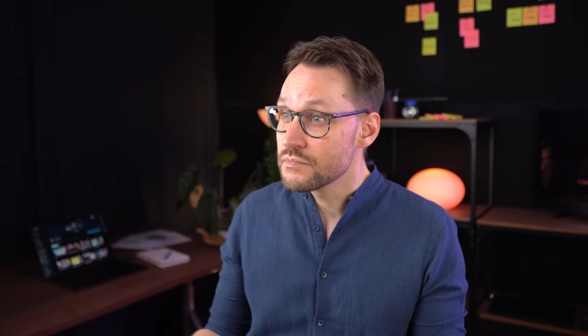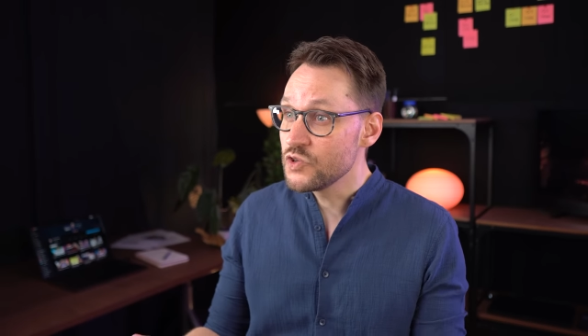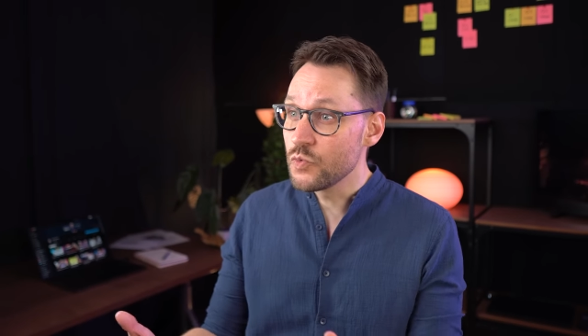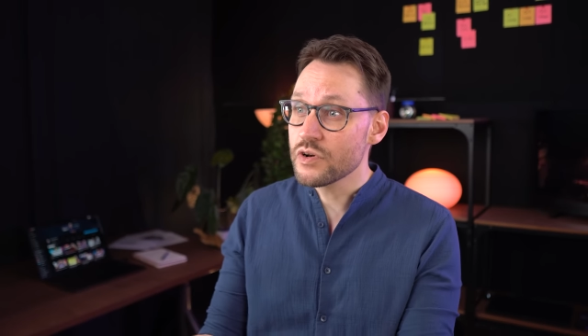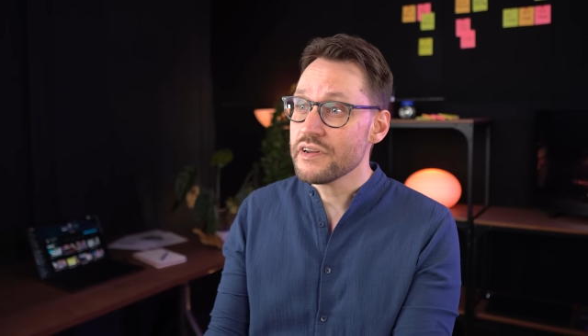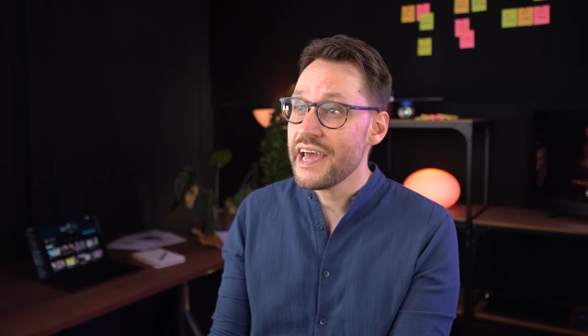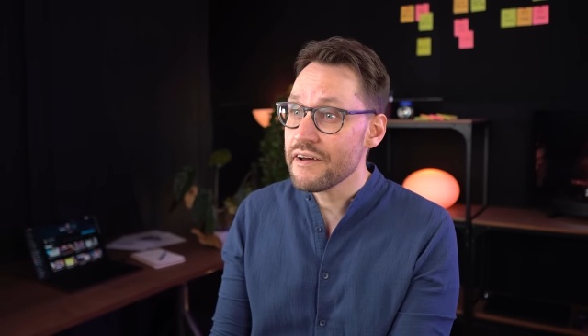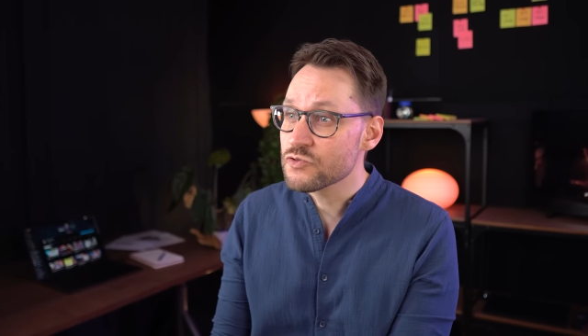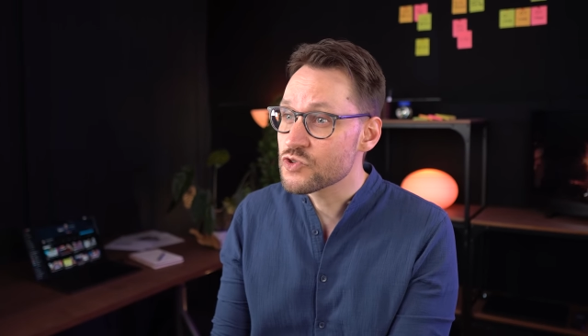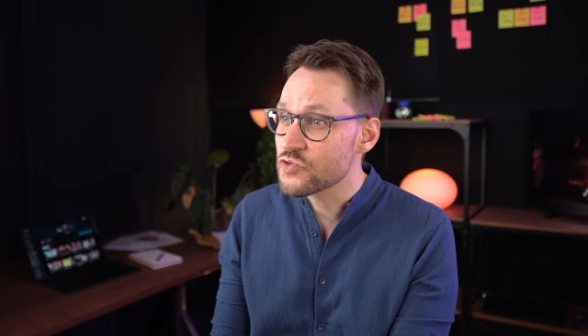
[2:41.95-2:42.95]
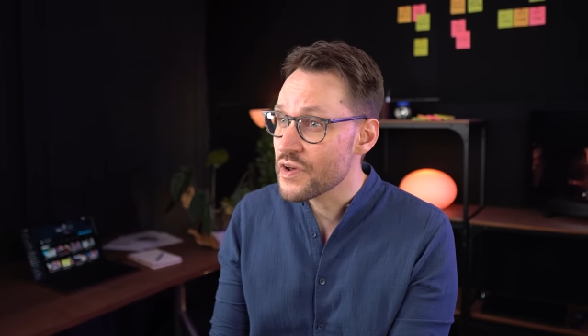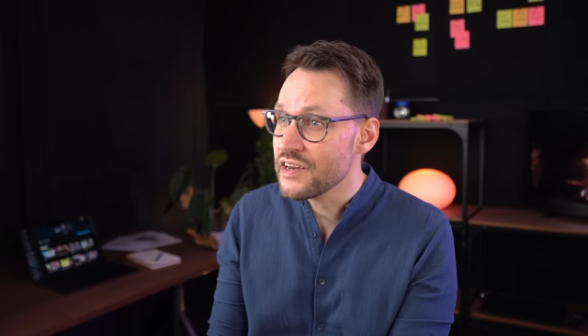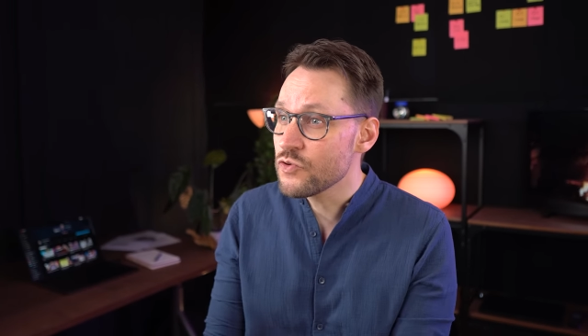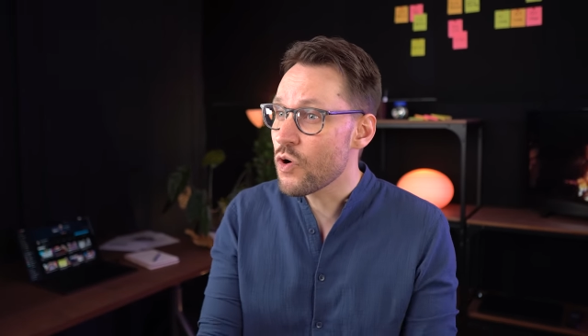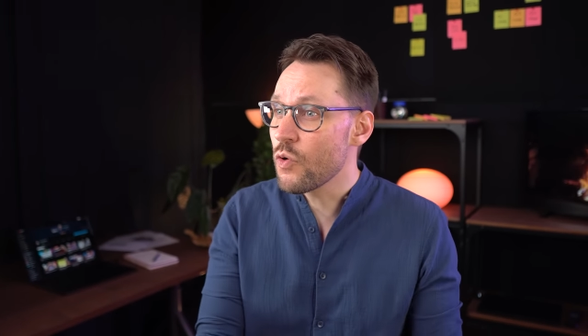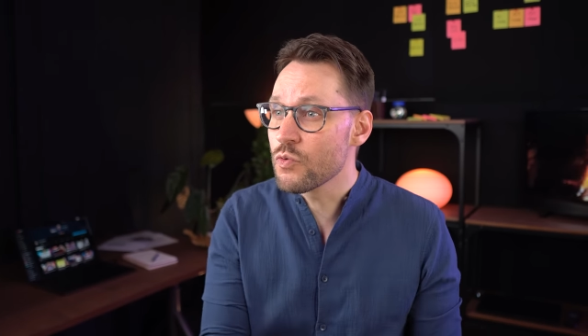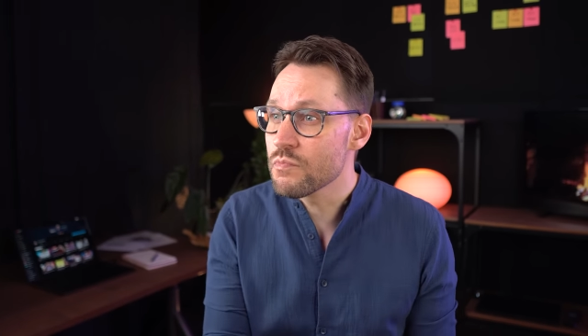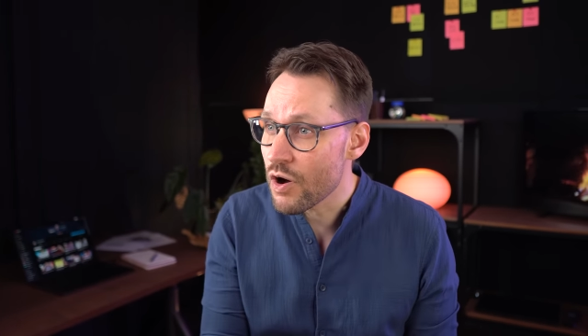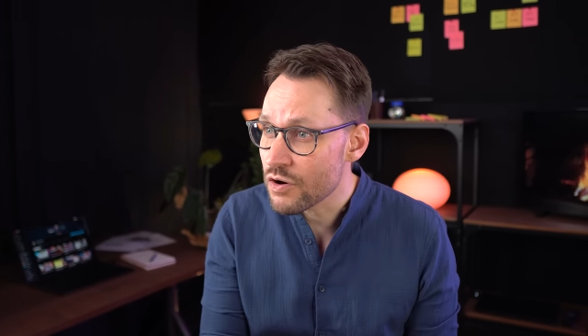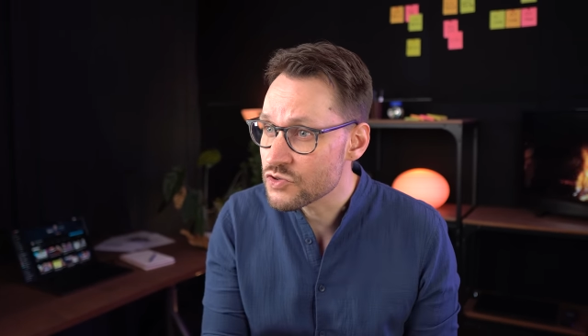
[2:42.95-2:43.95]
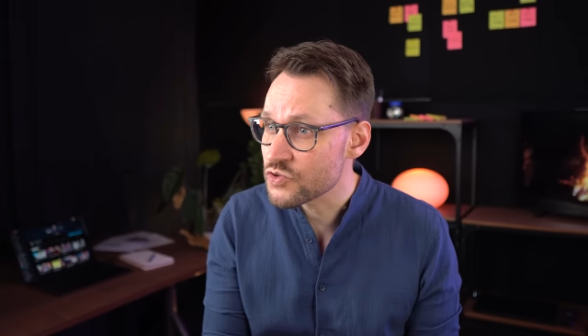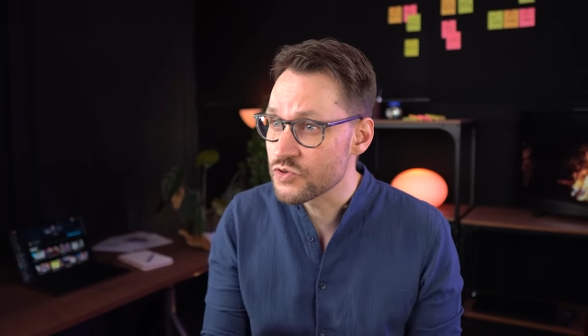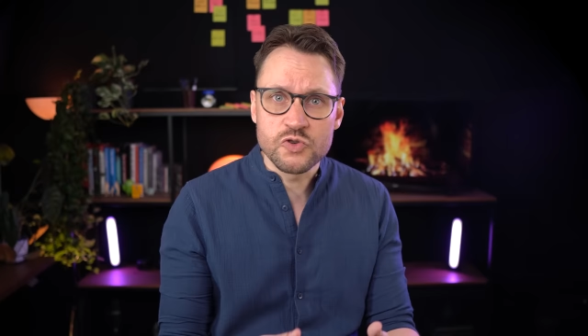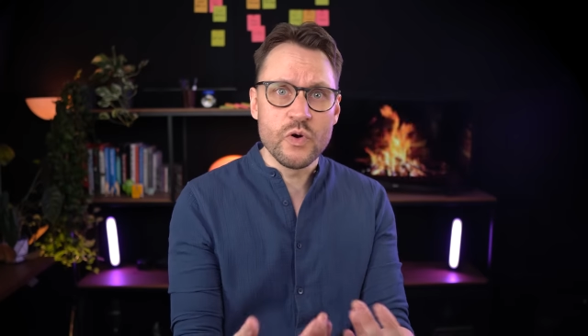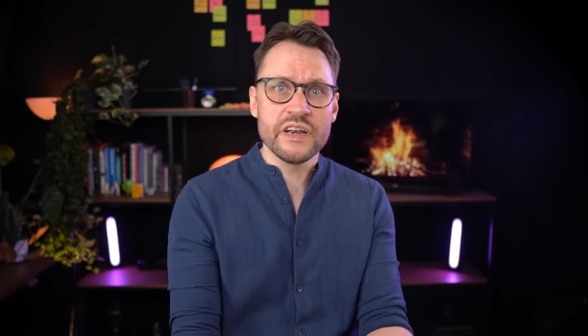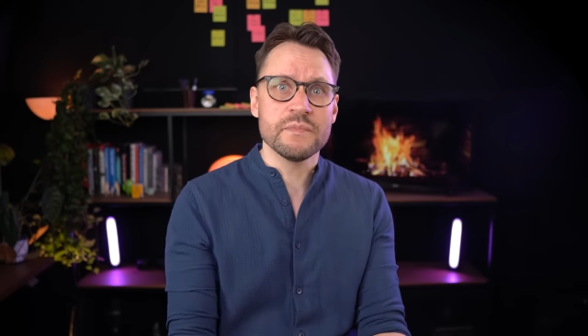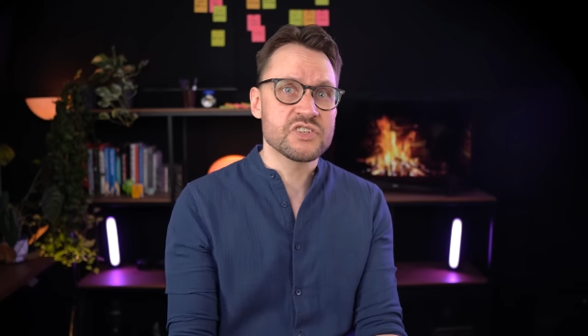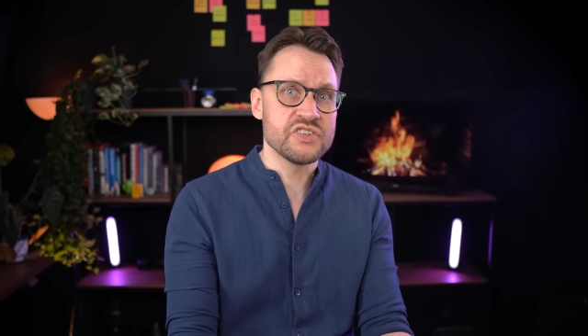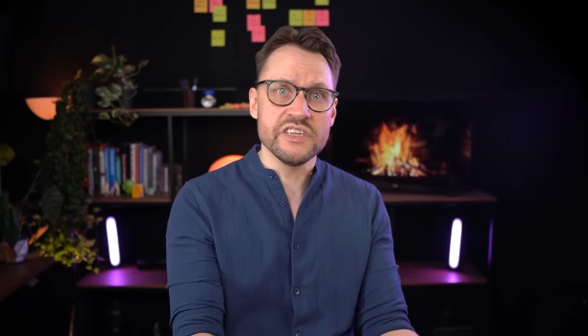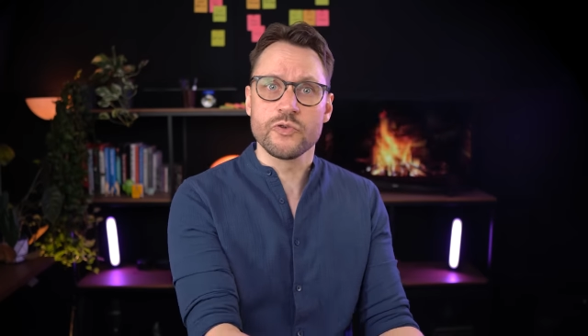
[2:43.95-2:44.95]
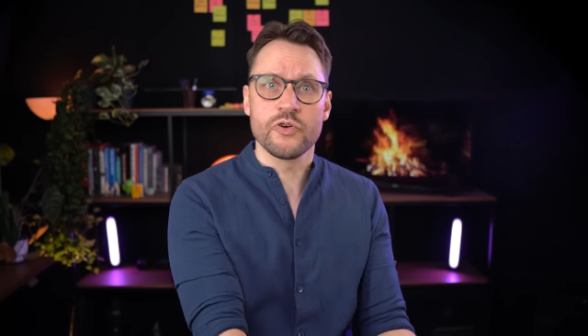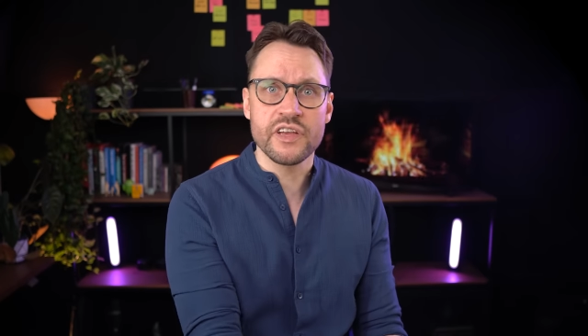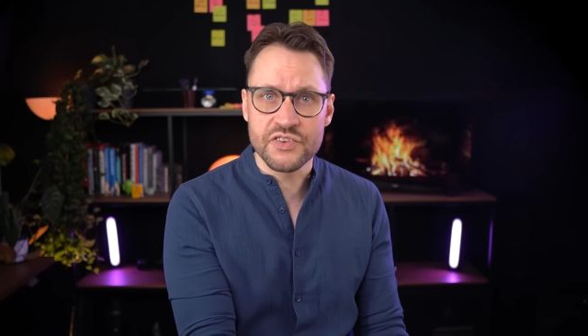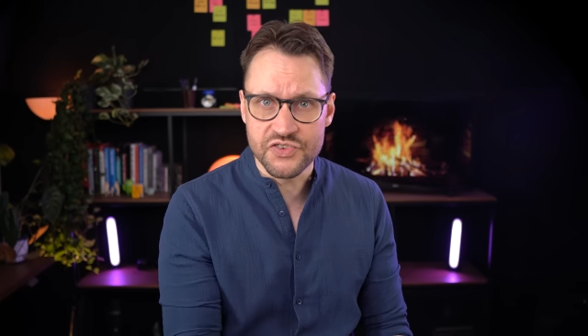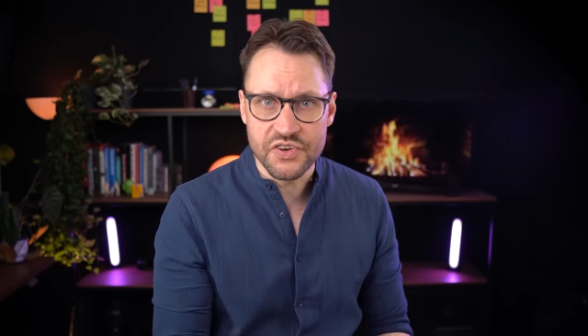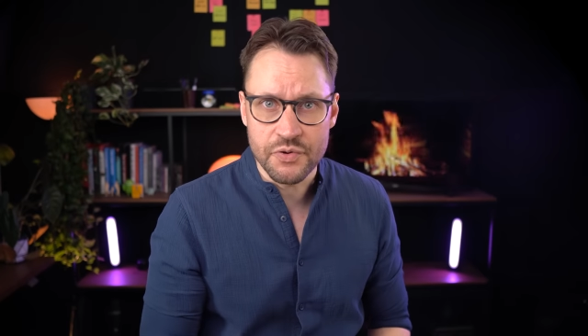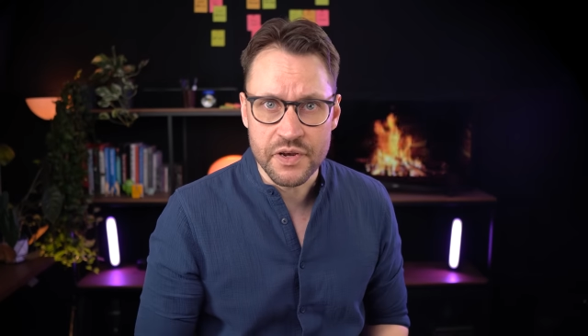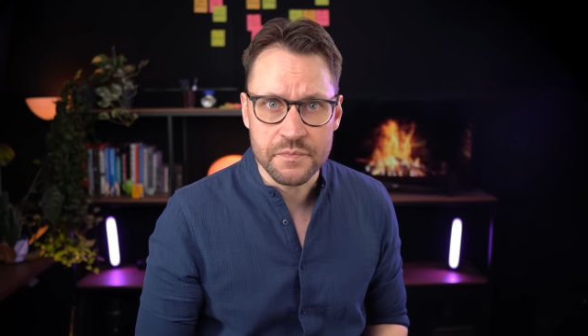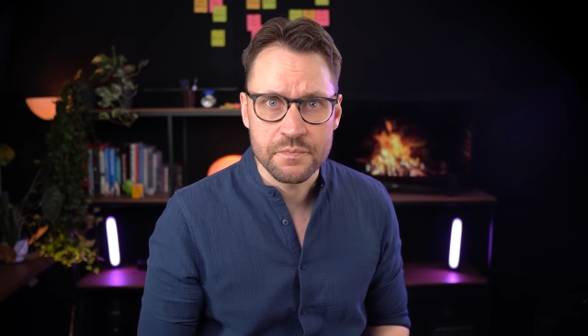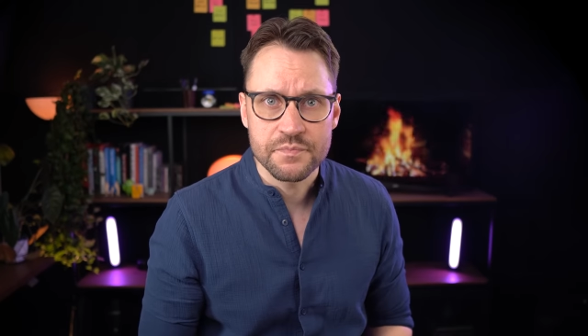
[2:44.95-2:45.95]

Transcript: you wouldn't have to train your own models or do any machine learning engineering.